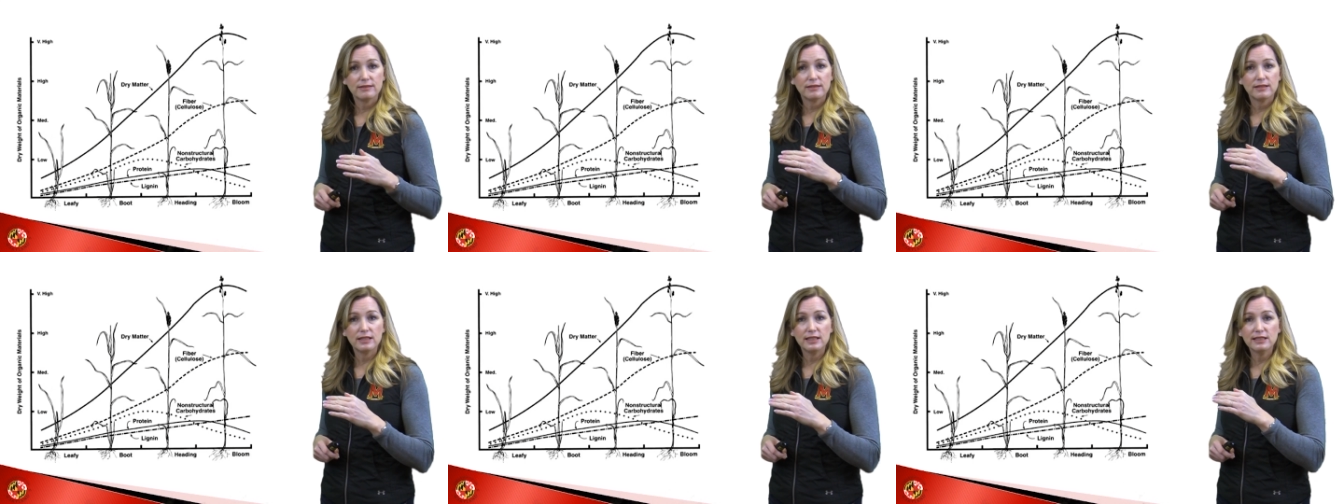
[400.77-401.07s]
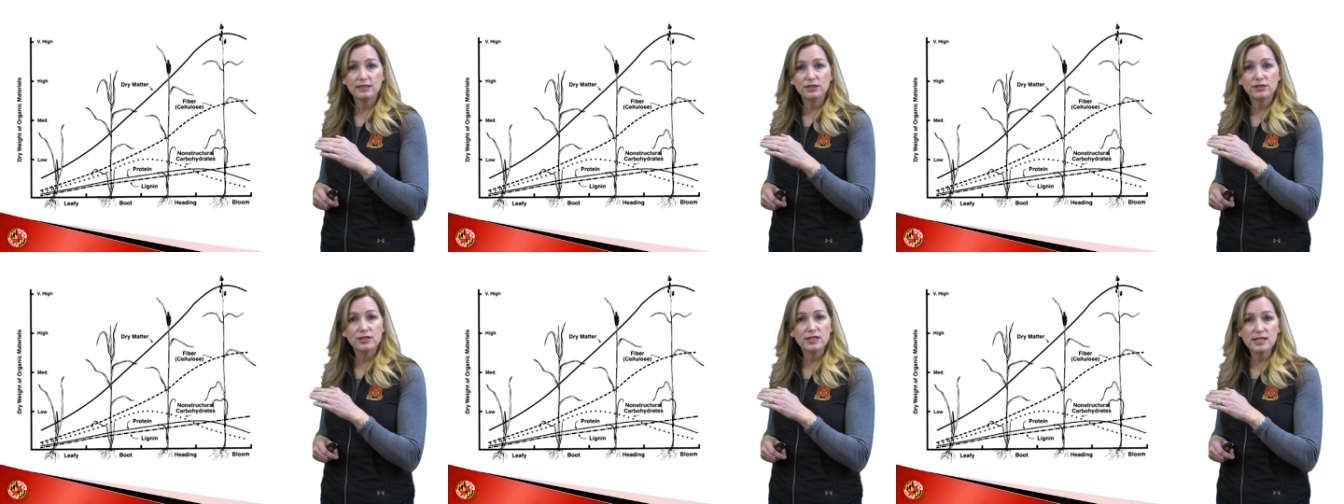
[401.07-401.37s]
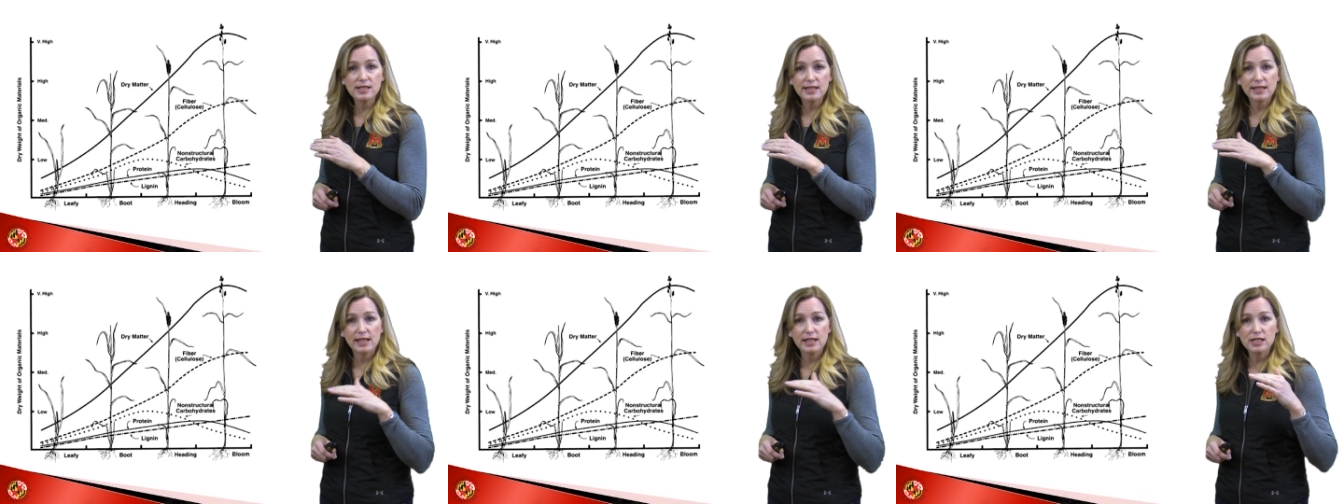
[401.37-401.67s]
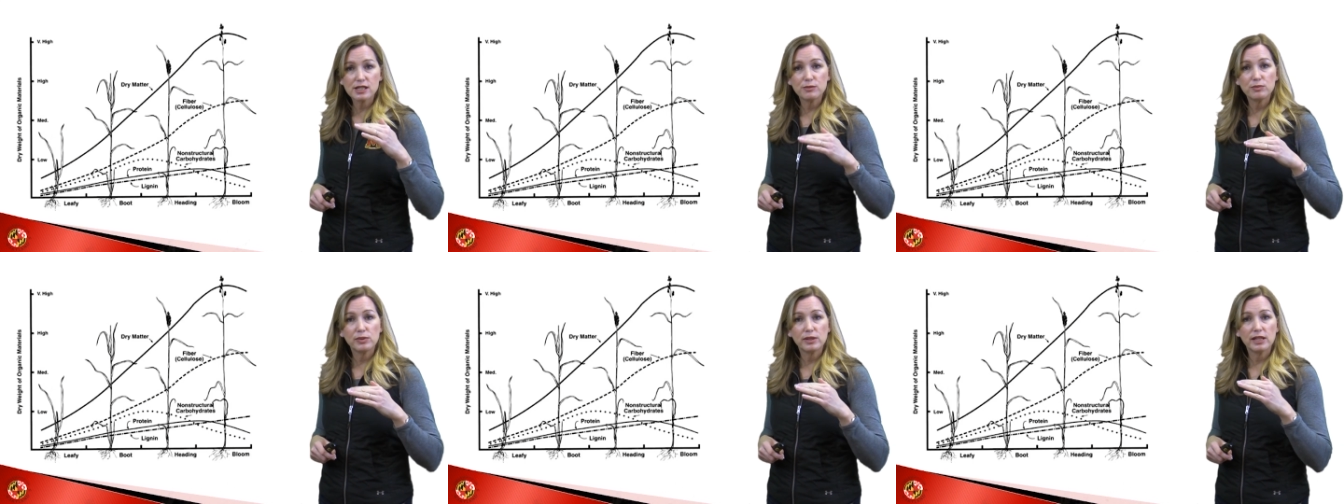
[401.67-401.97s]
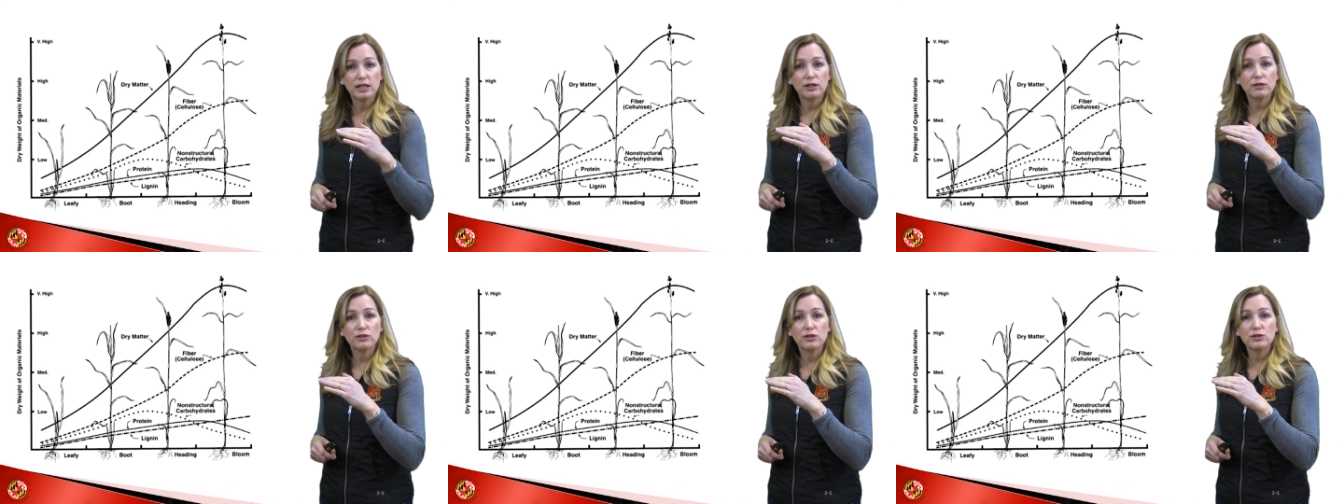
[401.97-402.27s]
increasing as the
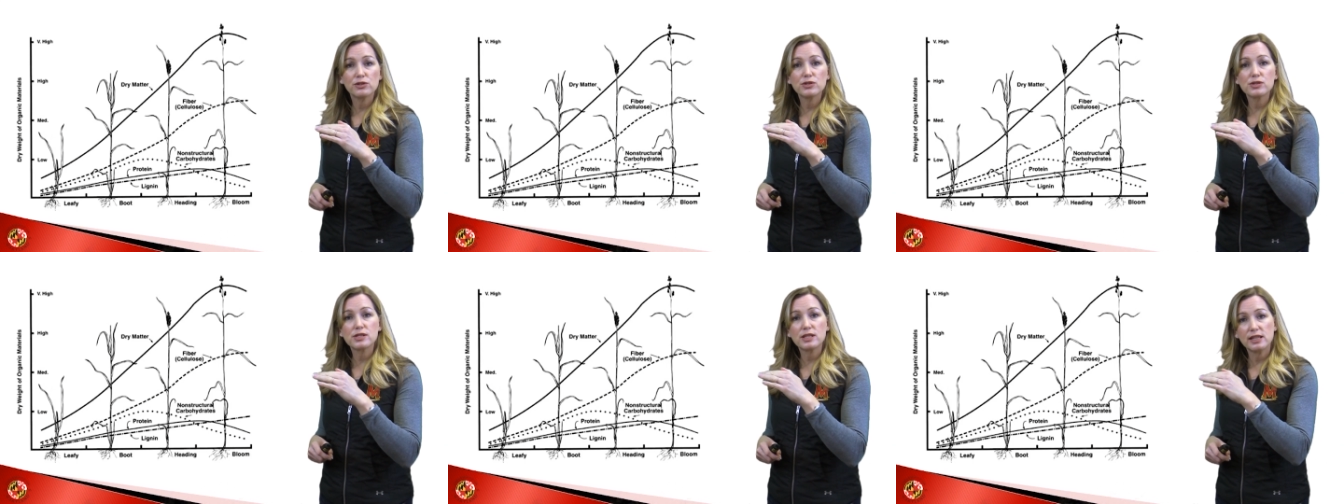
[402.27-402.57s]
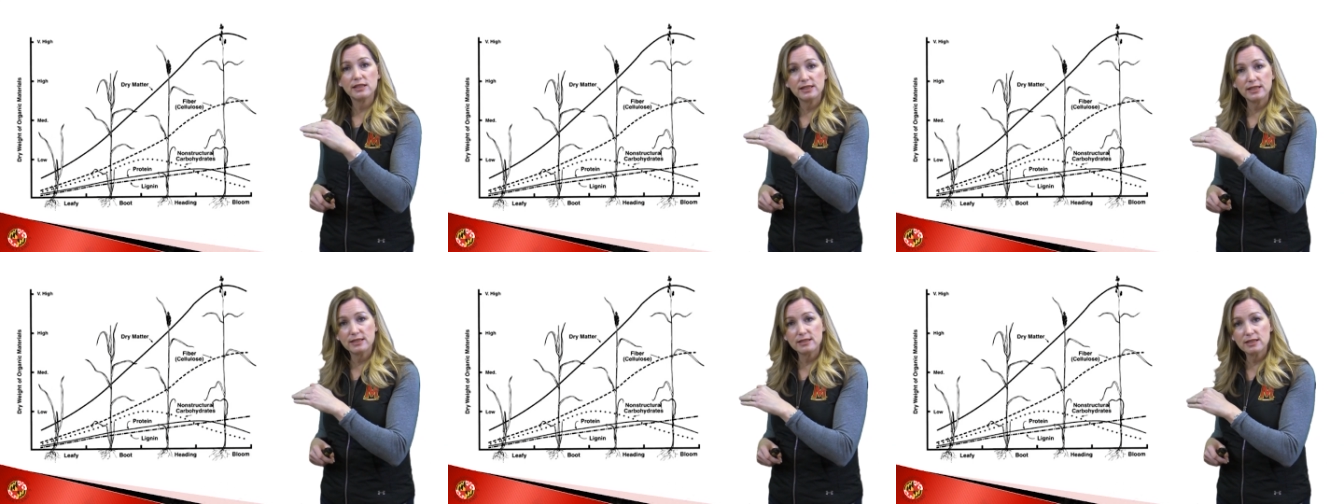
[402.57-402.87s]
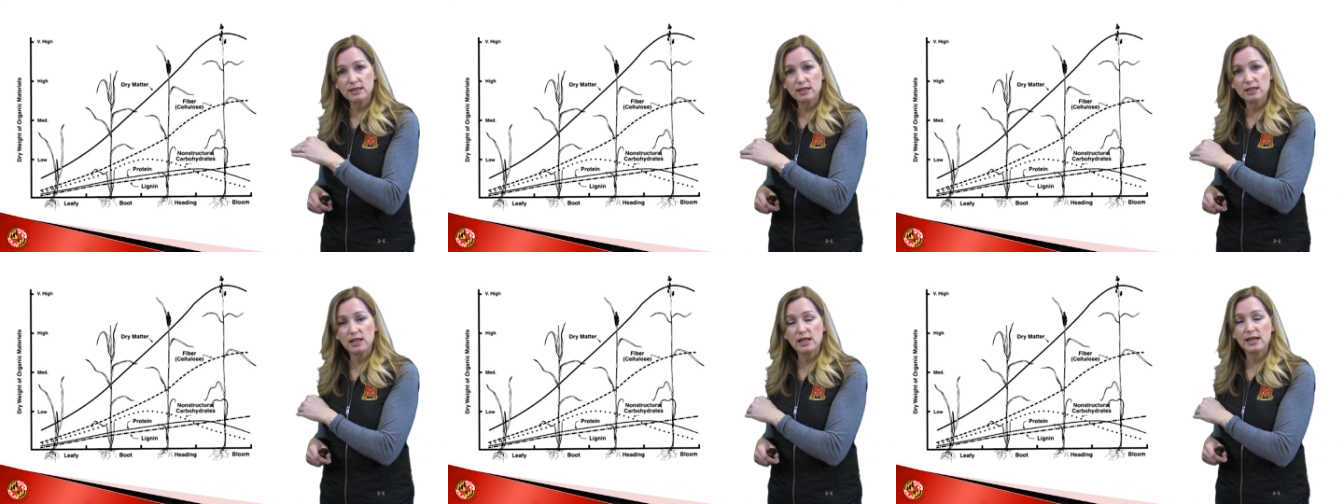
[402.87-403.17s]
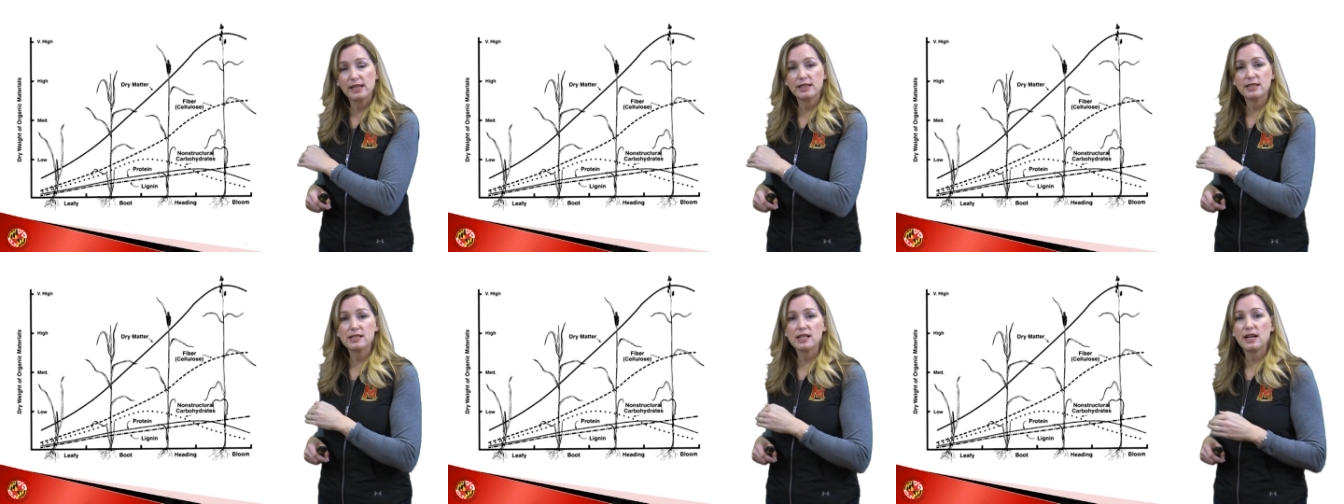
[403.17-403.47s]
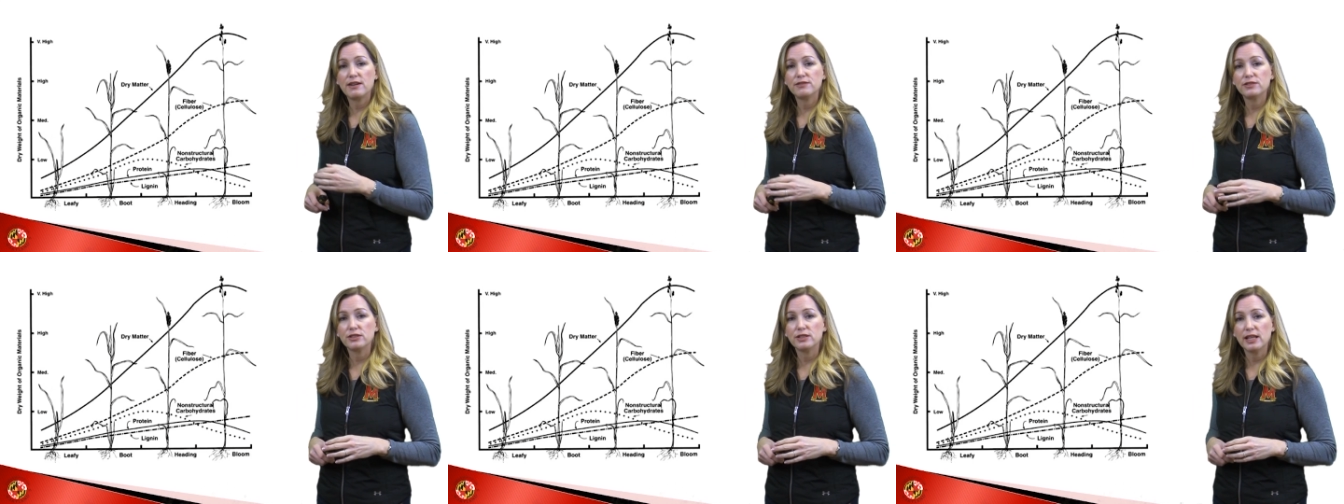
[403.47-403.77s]
plant grows and then declines
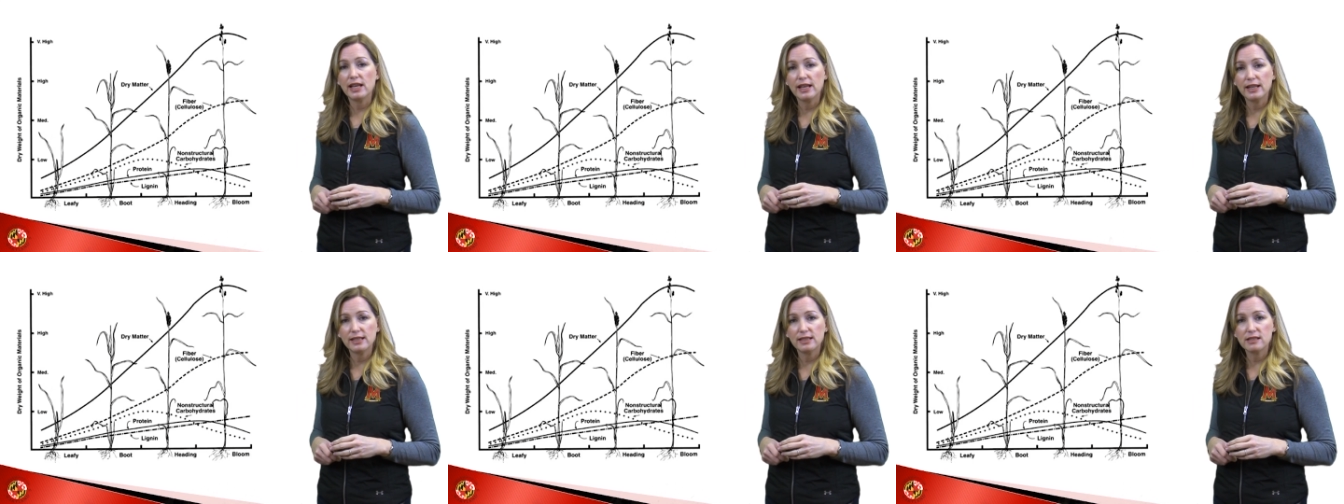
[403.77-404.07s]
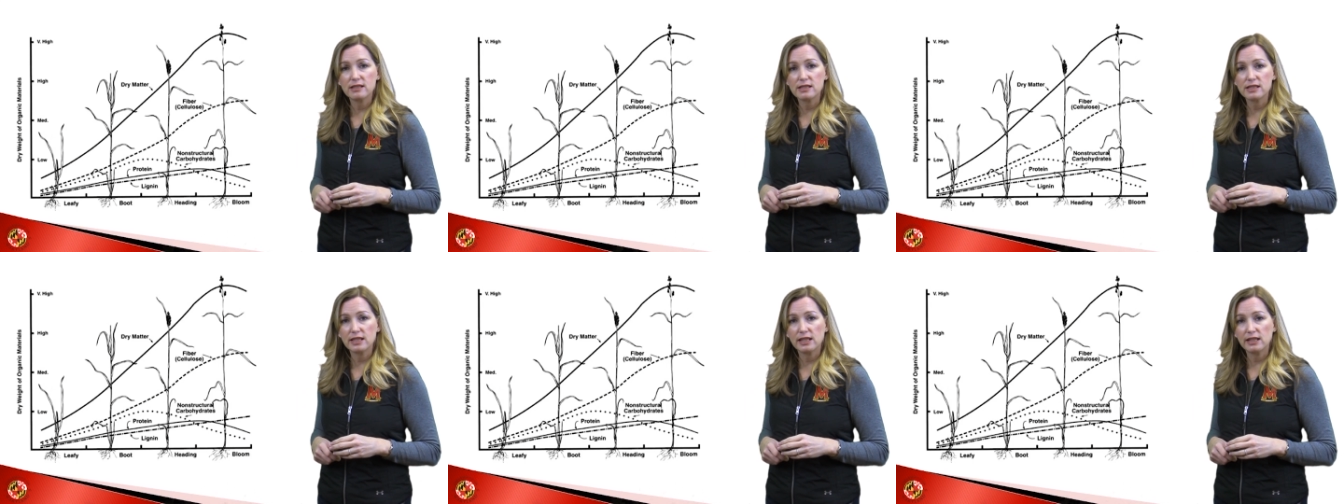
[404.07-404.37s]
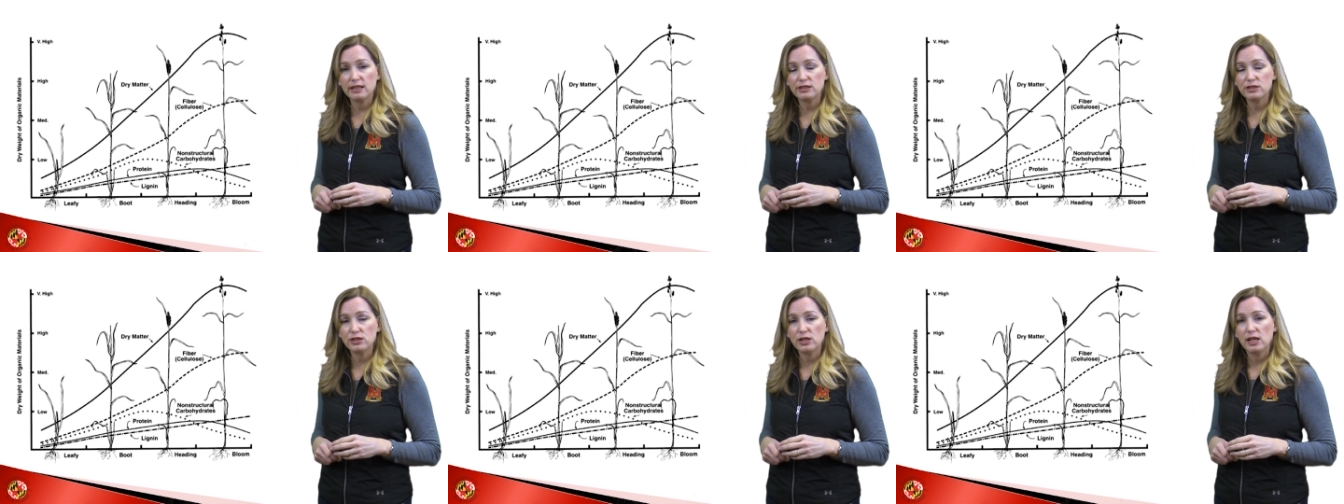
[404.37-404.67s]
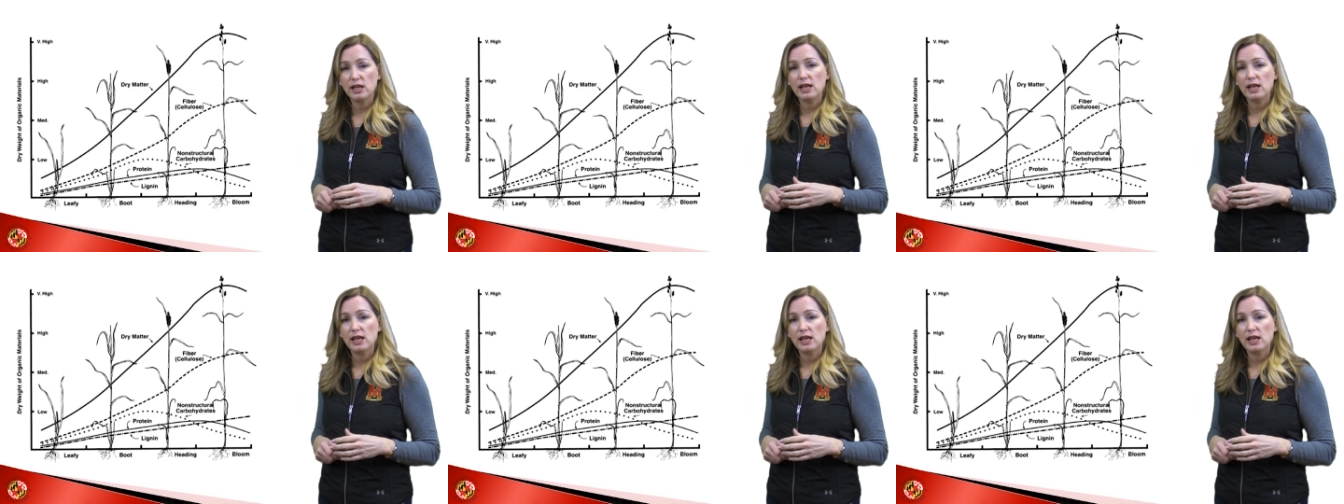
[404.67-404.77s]
after the heading stage.